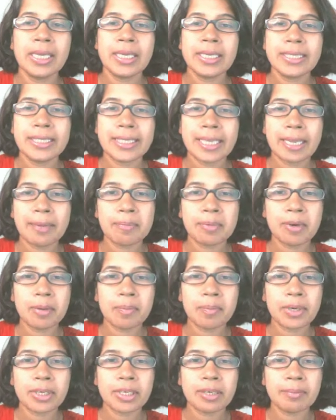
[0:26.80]
Shape
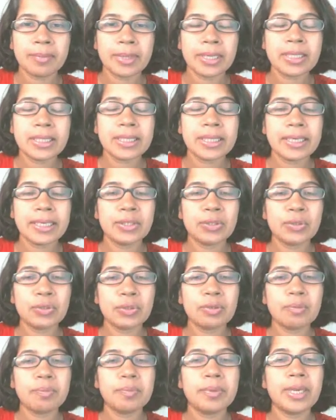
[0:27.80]
property means it
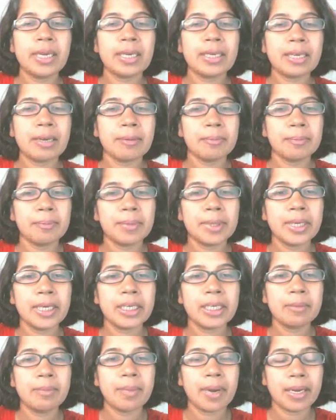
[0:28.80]
should be a
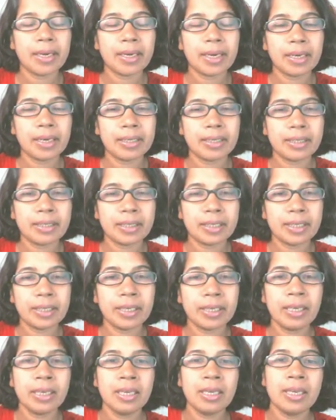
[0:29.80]
complete binary
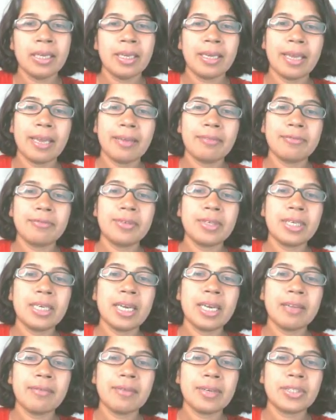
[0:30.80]
tree. Every
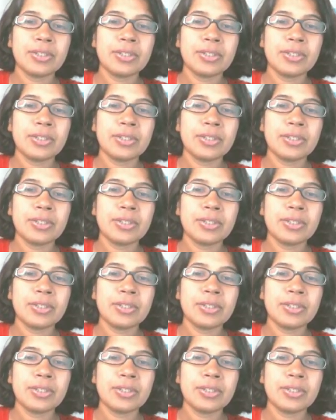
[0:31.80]
level